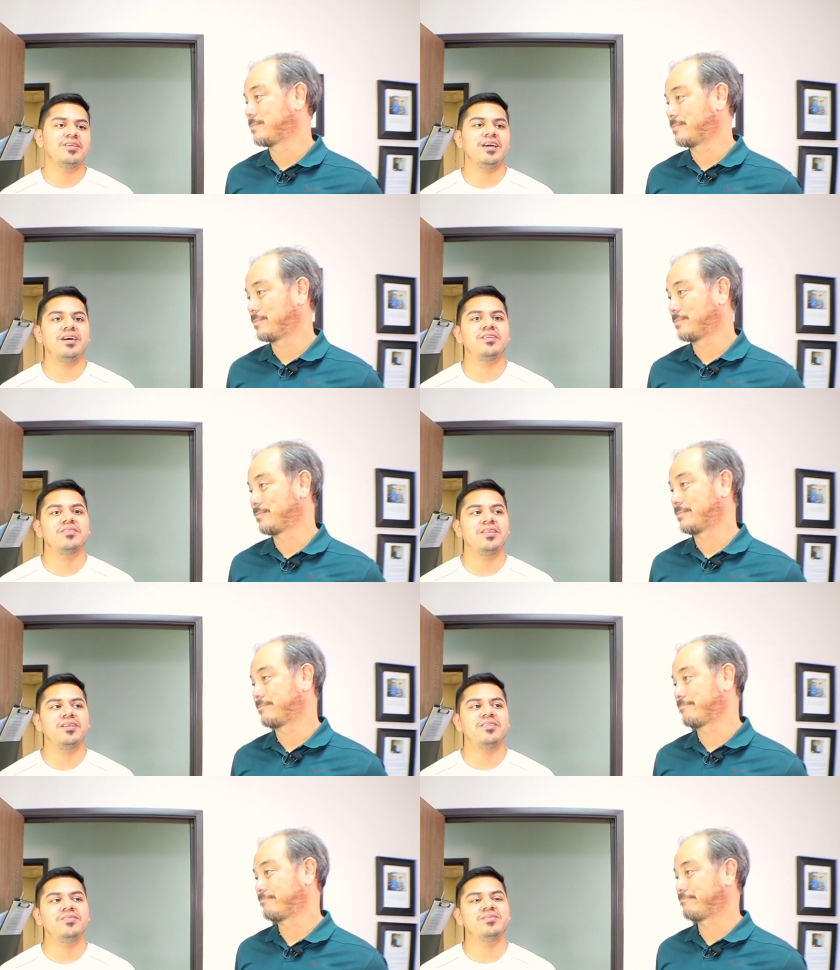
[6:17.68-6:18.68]
Speaker 1: yeah,
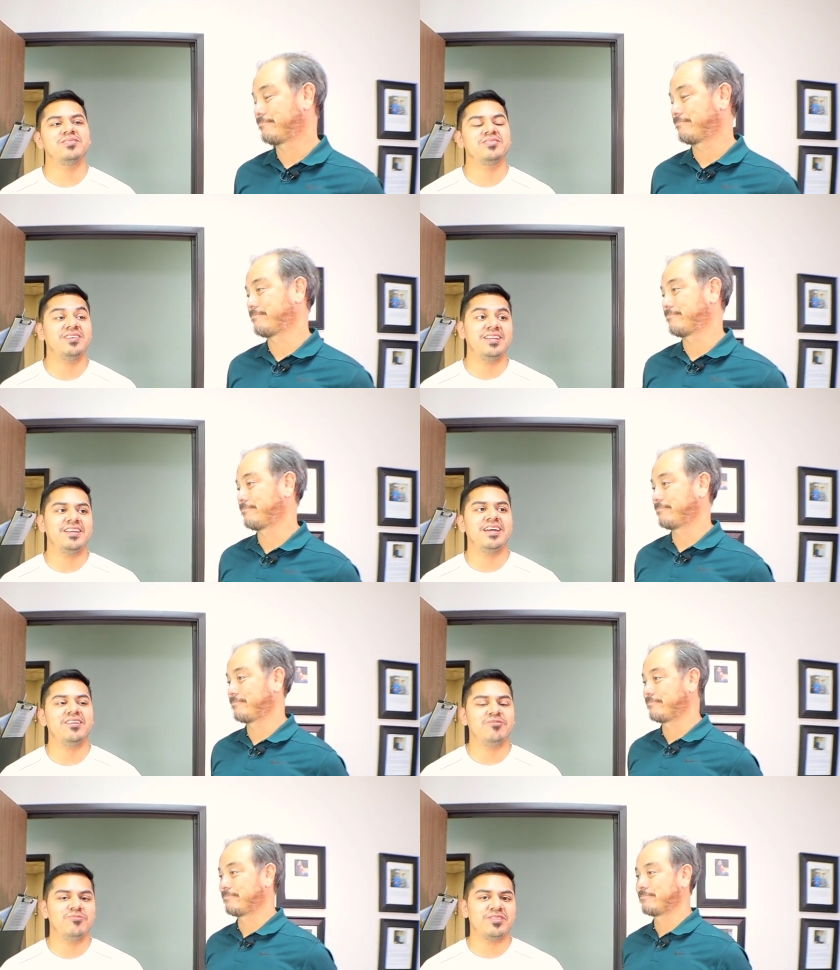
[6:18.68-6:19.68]
they, it's just in and
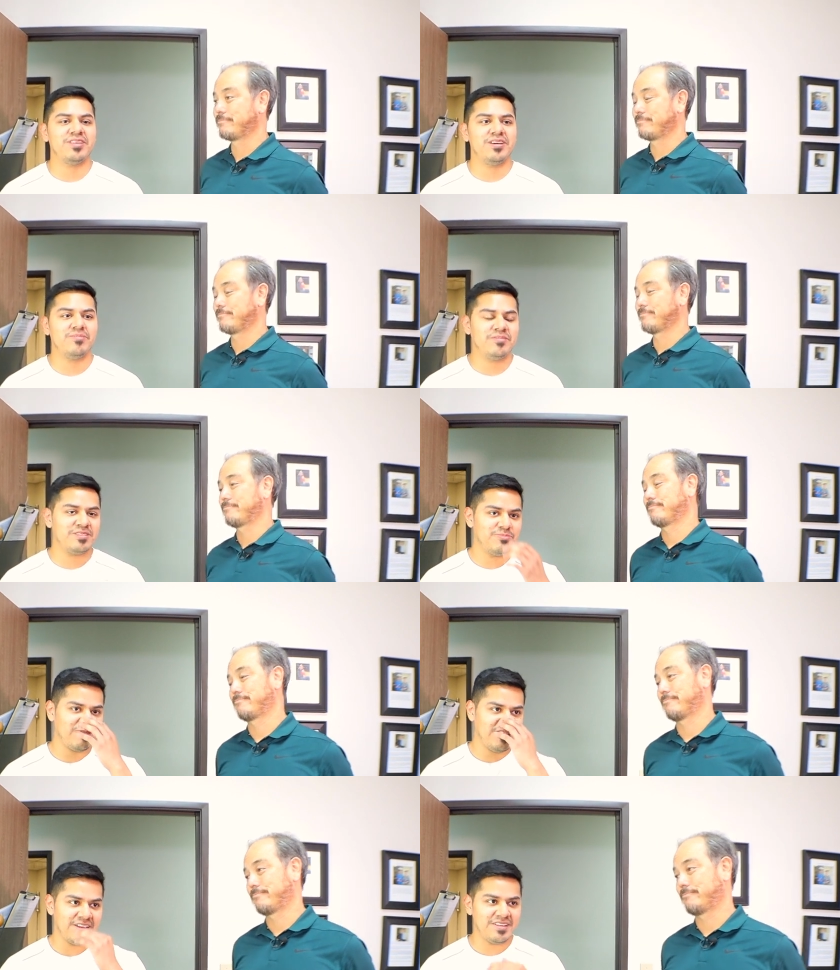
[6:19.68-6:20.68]
out with them. It's
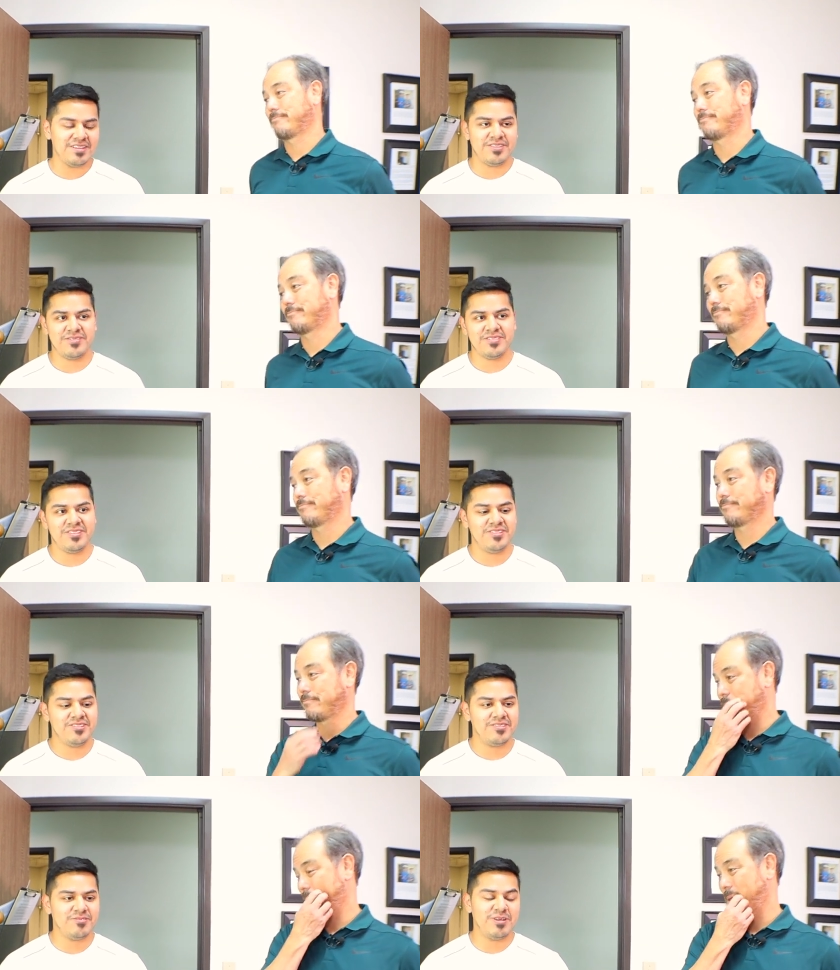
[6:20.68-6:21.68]
more like a, uh, you
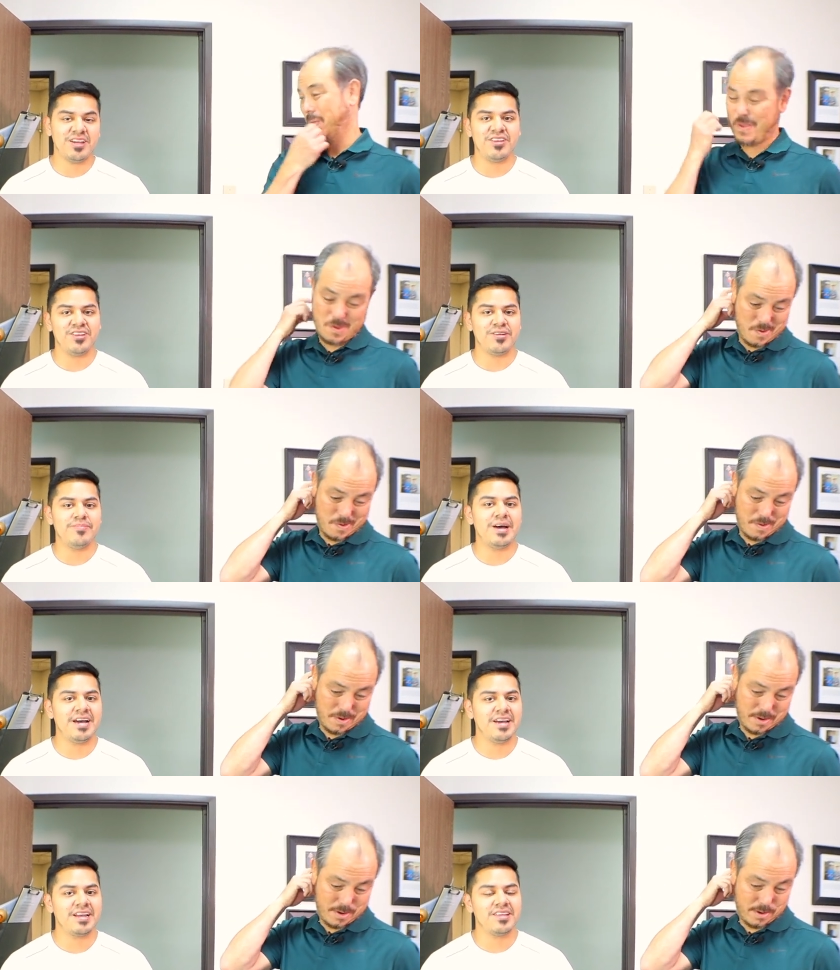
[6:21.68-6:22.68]
know, when can you come
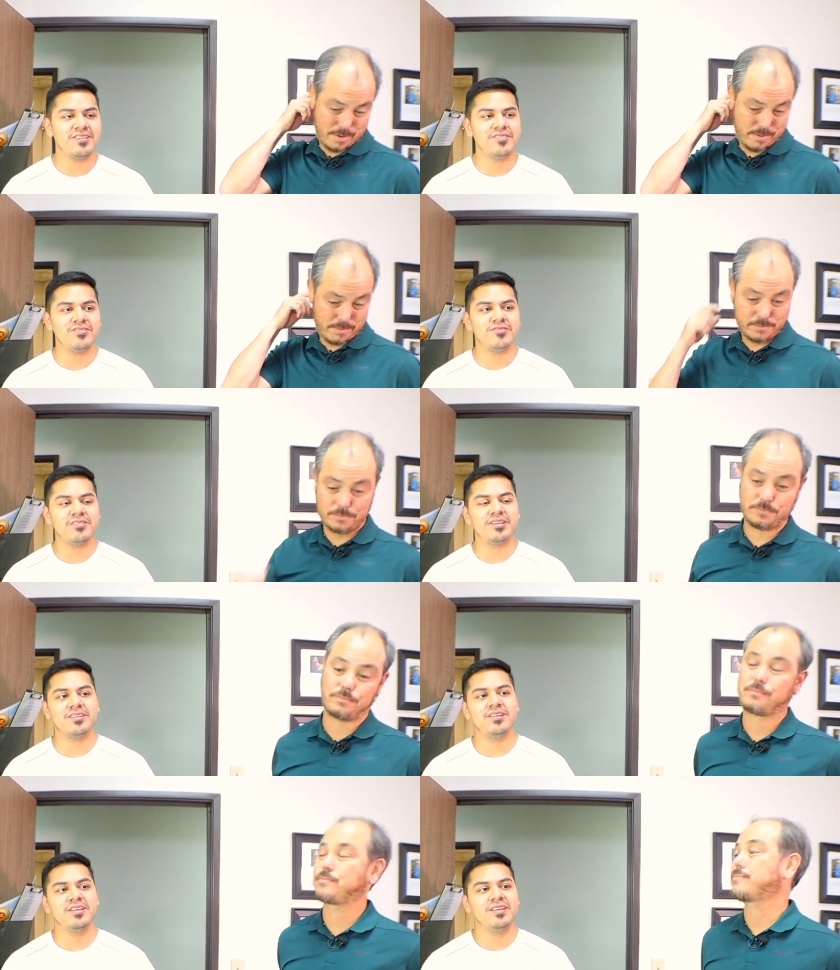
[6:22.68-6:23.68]
back, you know,
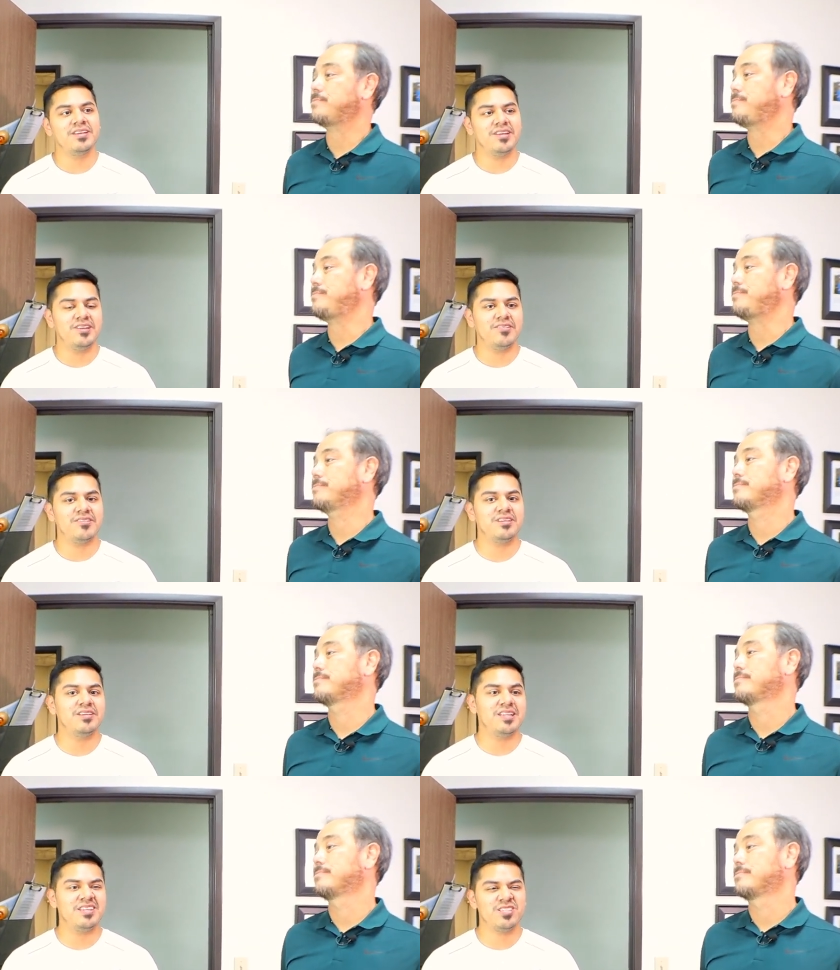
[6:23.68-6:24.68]
and here
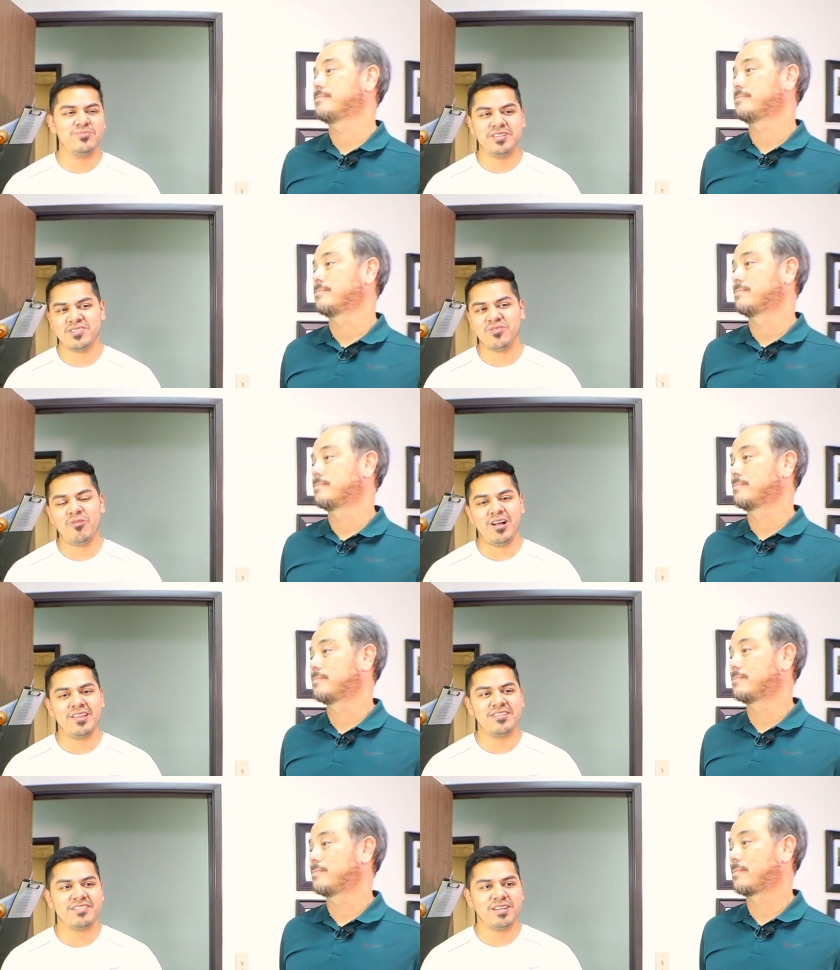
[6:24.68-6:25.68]
he at least spends
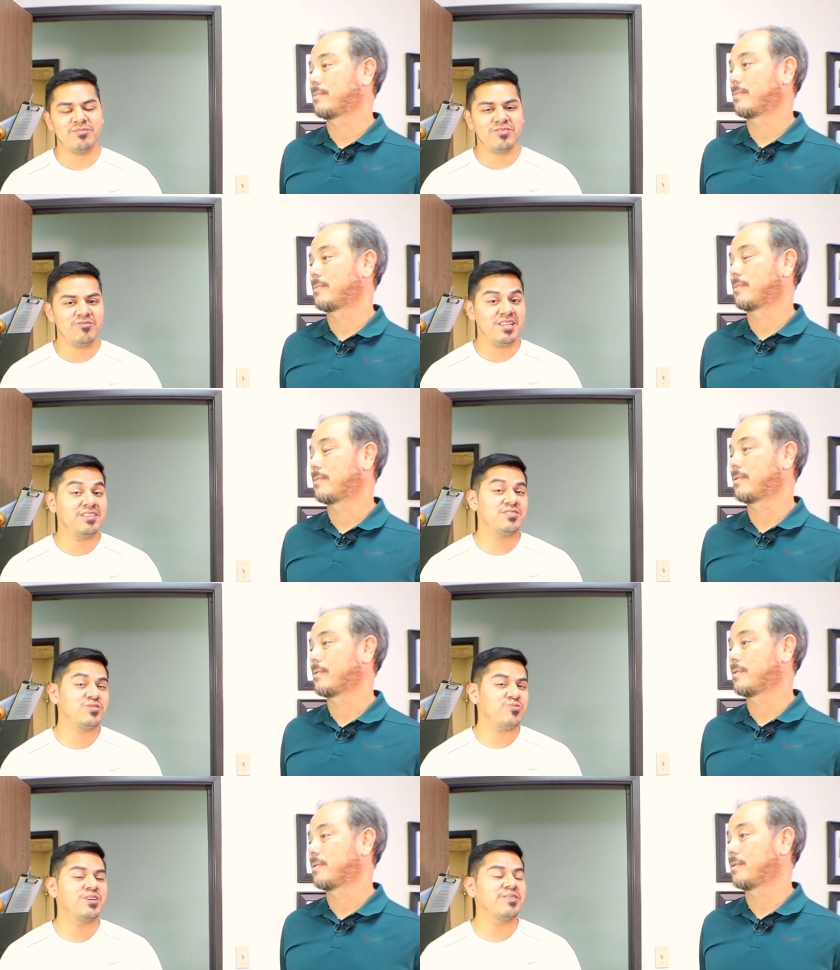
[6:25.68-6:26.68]
quality time with you, at
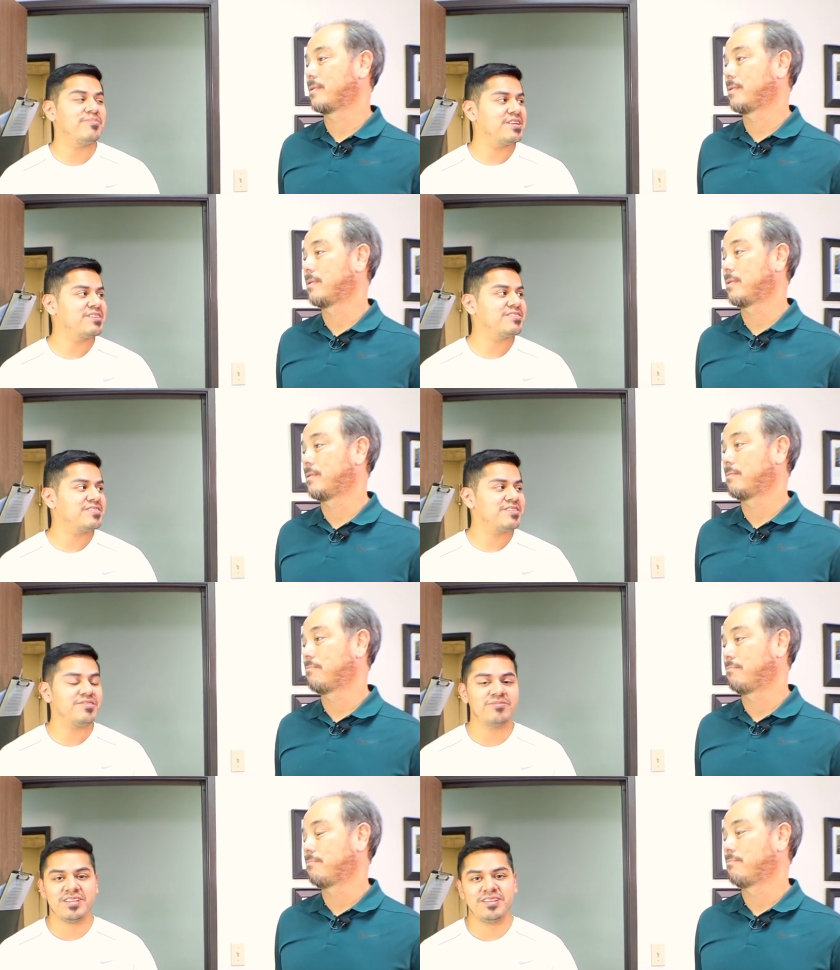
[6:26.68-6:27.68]
least 20 minutes
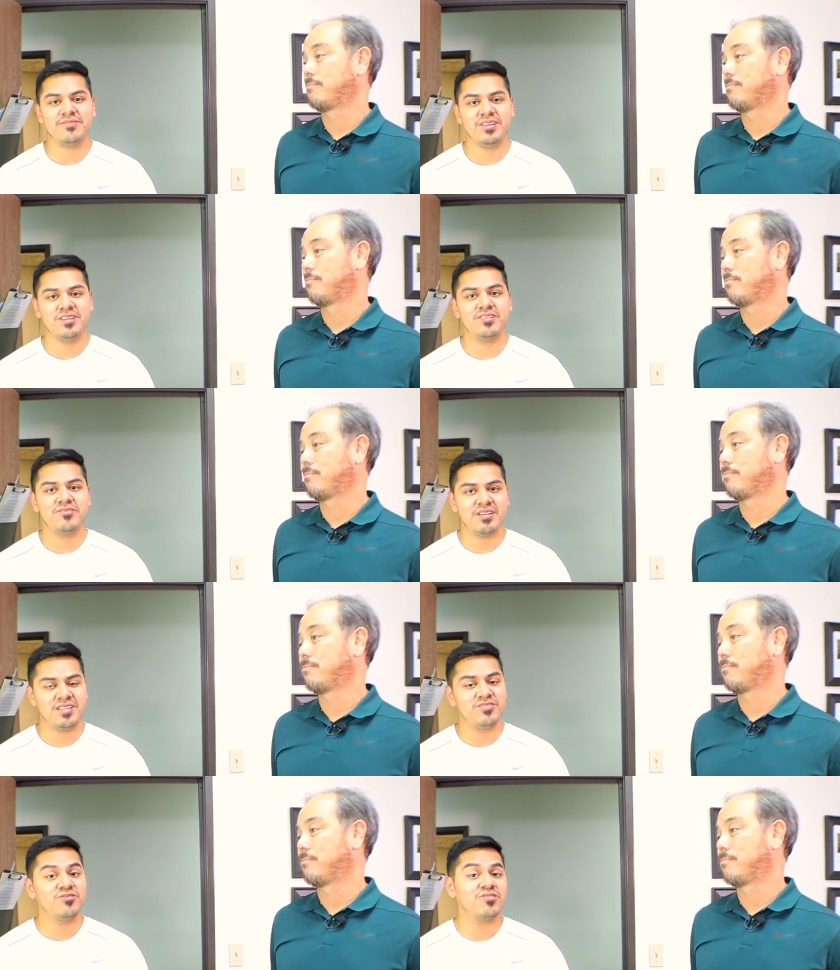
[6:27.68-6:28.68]
time, you know,
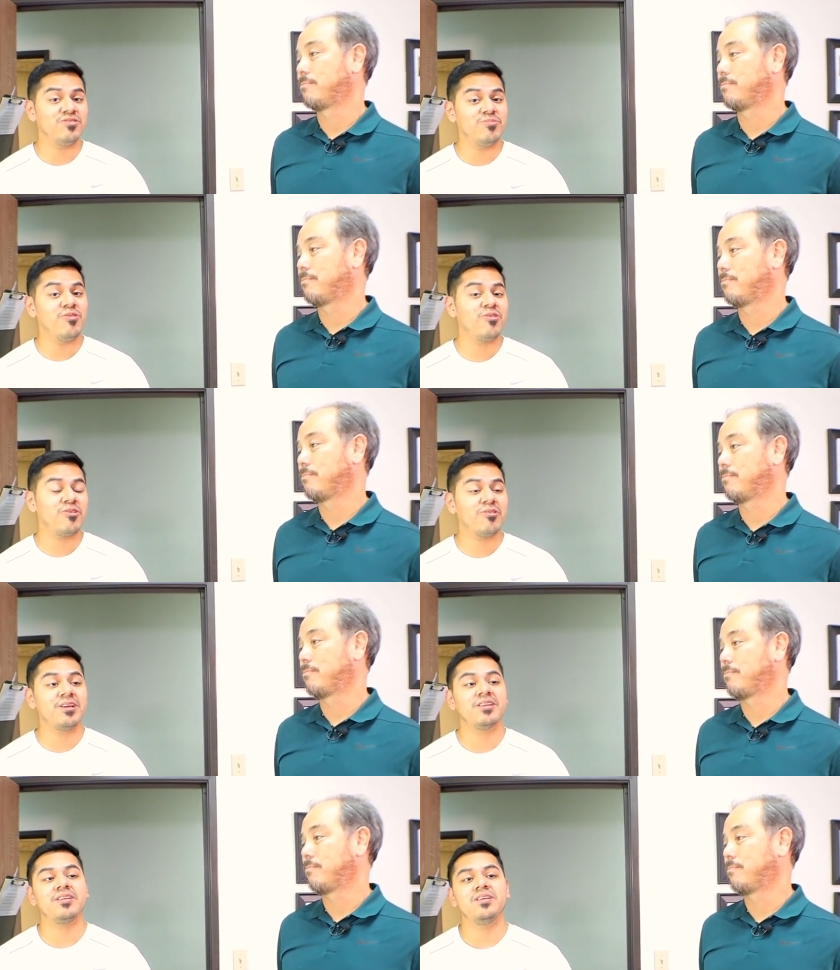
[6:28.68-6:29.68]
get to know you
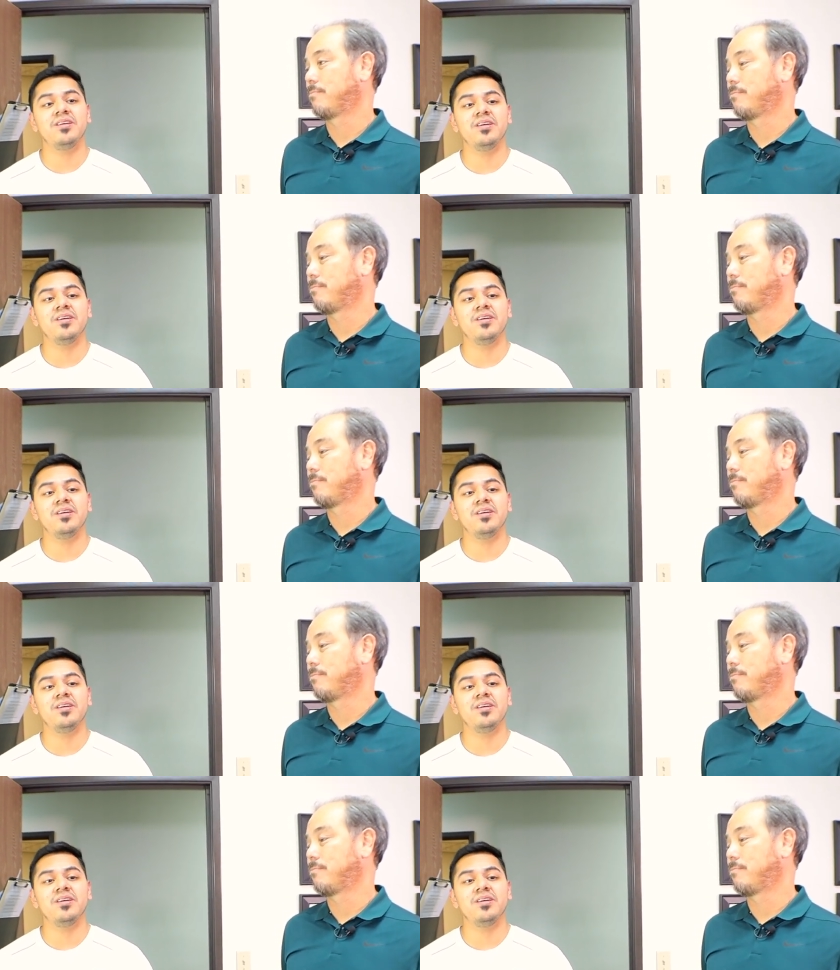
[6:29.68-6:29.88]
more, and